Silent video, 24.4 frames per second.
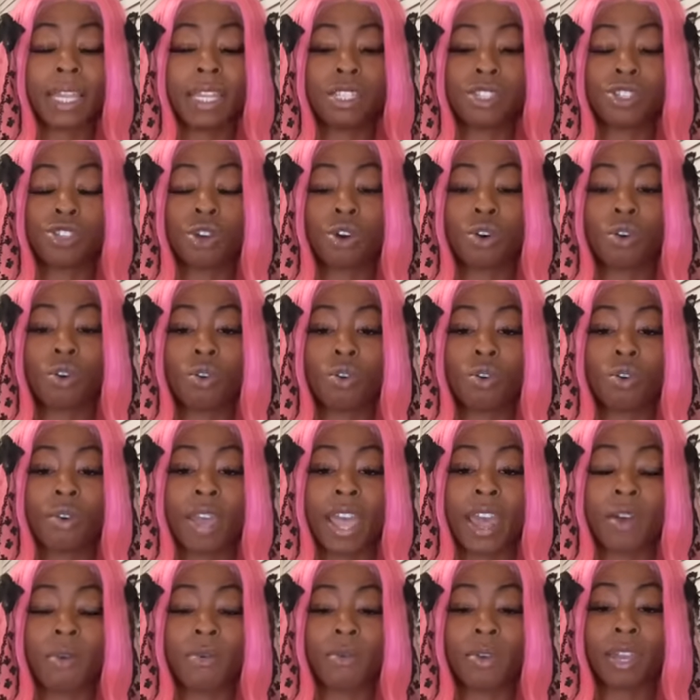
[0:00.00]
told,
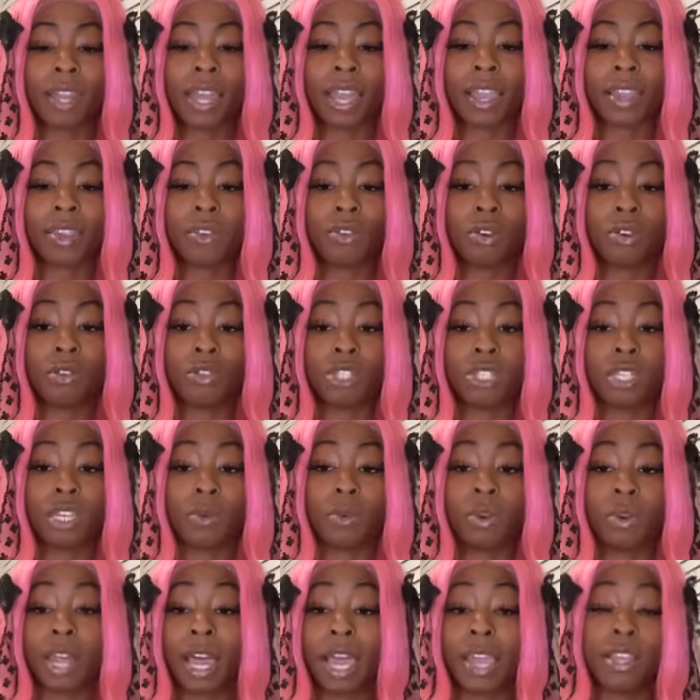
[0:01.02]
and we're like, you know, shit,
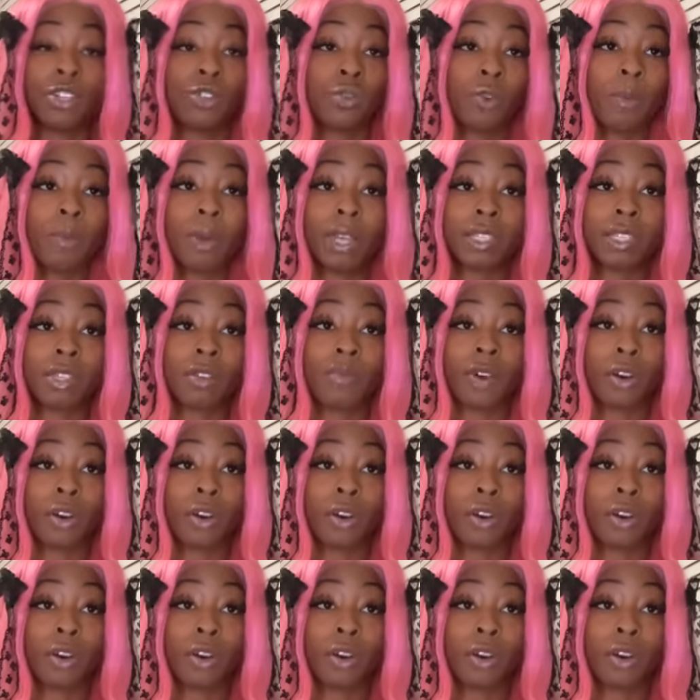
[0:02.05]
well, I enjoy myself.